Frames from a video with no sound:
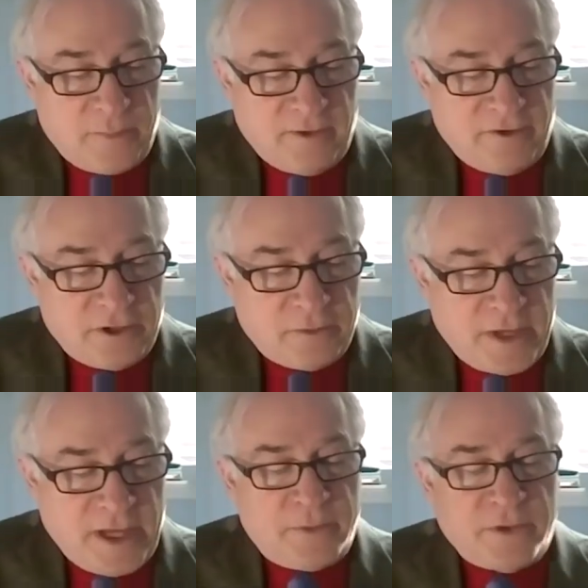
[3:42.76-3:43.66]
of other
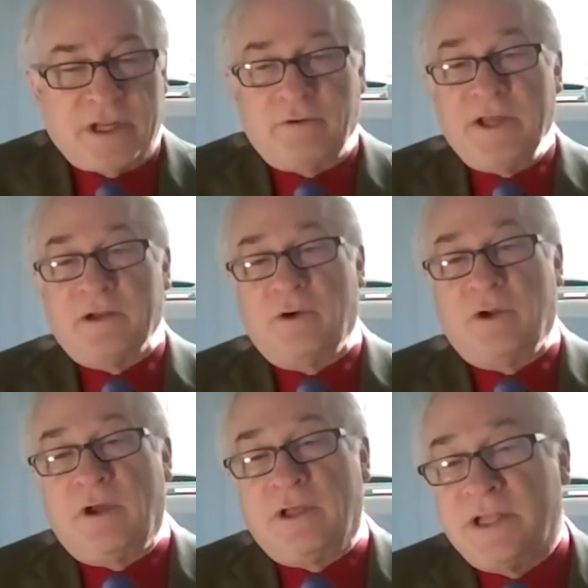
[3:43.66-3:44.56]
papers I ran
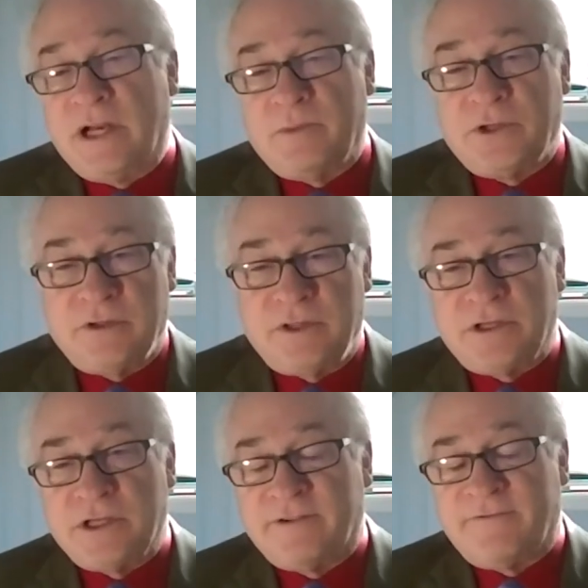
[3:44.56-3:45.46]
across, and I'm sure
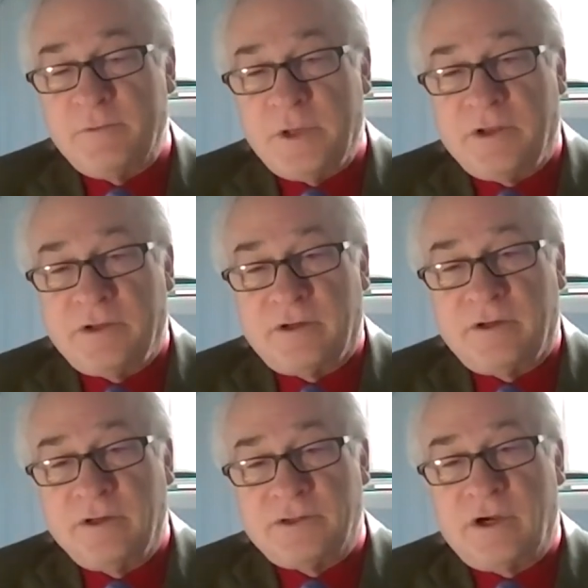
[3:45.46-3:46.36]
this is a
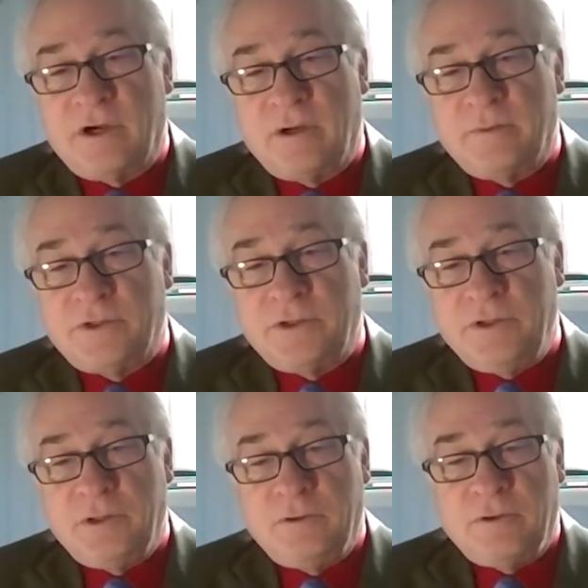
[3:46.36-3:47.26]
familiar term to
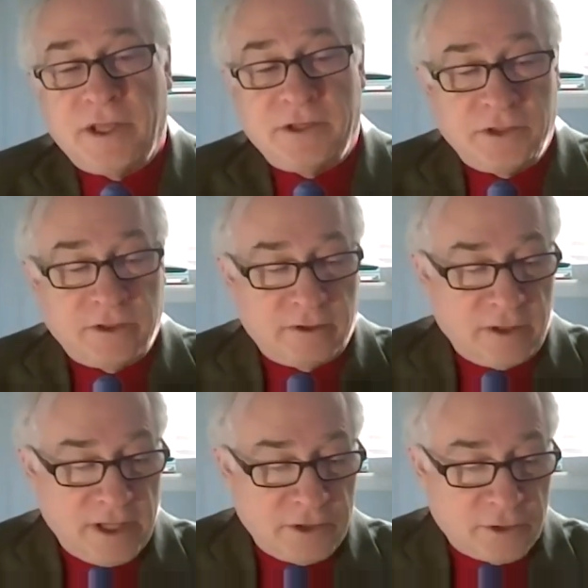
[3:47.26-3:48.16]
you and
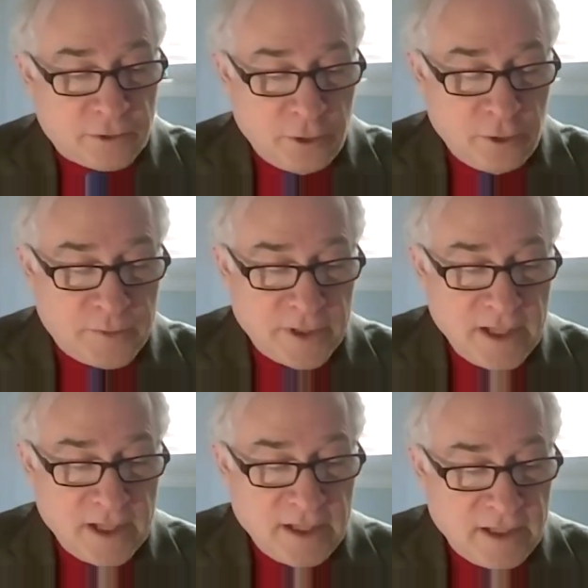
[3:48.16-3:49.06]
your group,
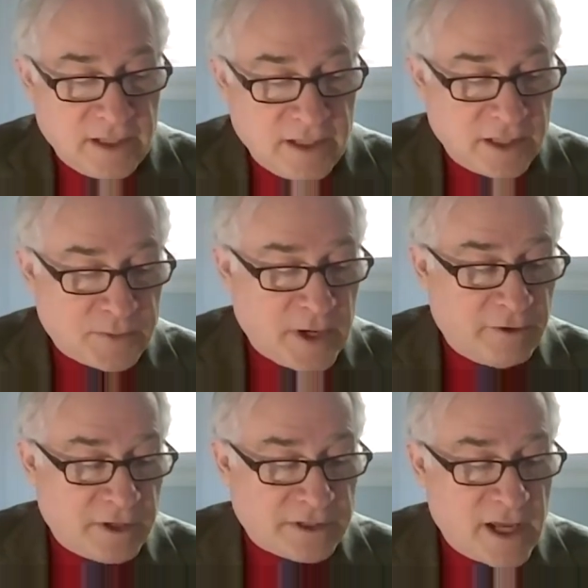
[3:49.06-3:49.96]
is
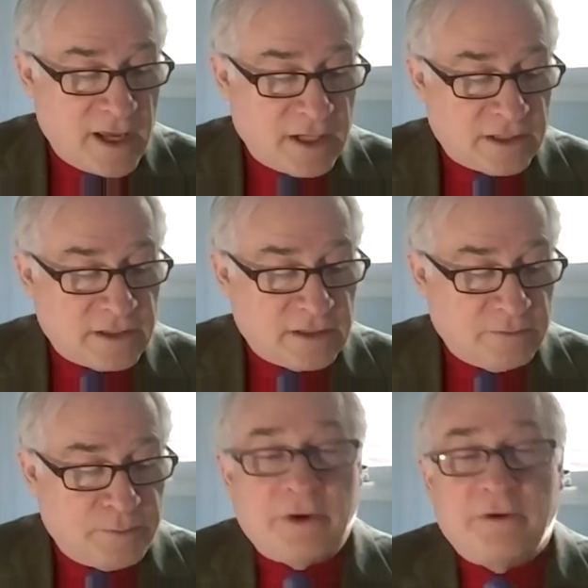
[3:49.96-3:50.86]

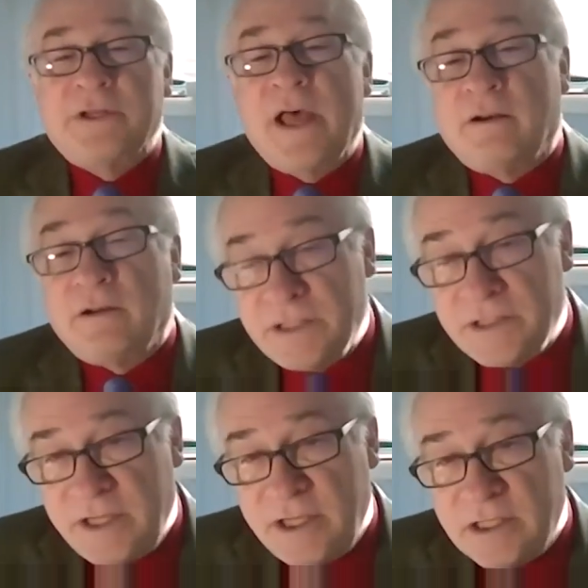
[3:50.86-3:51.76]
periodontal
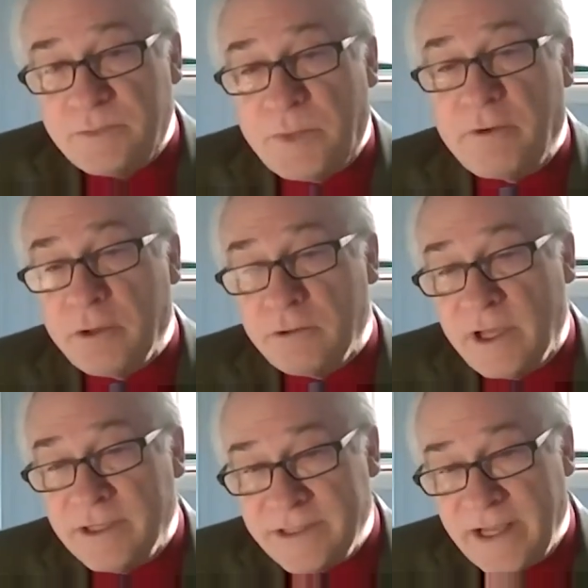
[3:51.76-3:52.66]
disease,
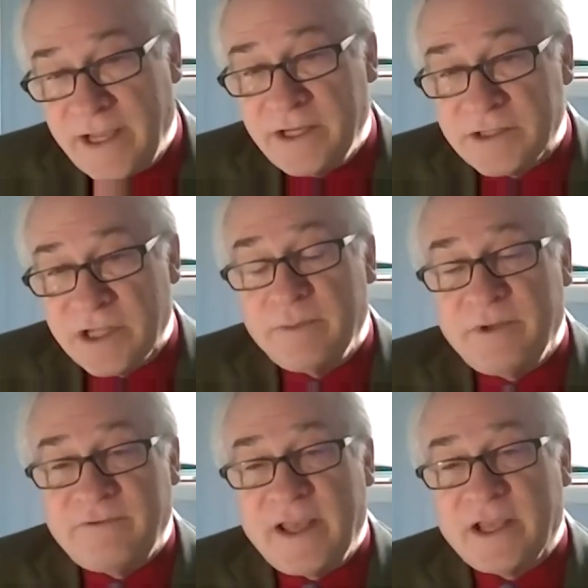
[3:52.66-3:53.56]
periodontitis, gum
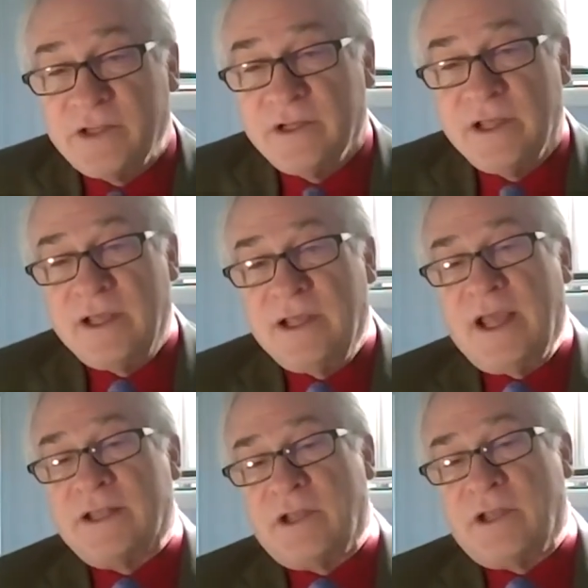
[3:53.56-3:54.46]
infection,
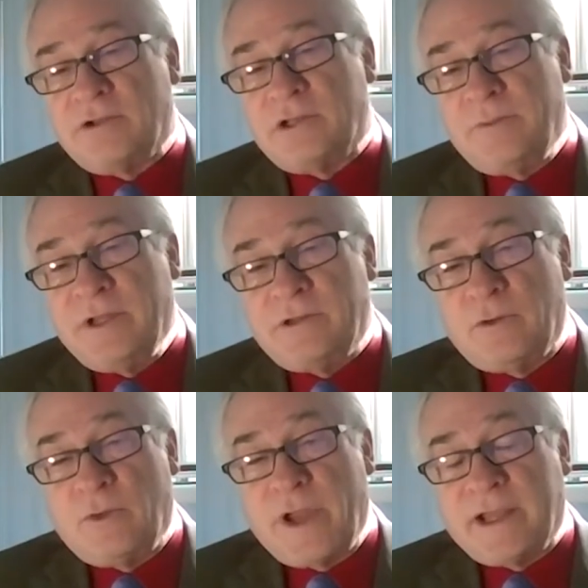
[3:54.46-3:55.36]
has also been
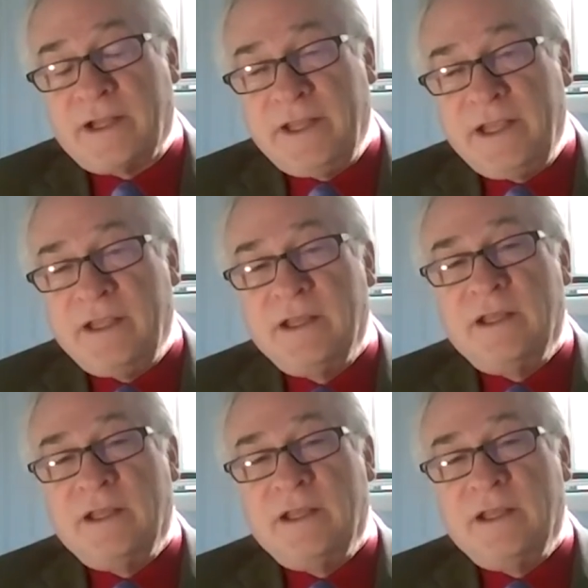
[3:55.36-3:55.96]
directly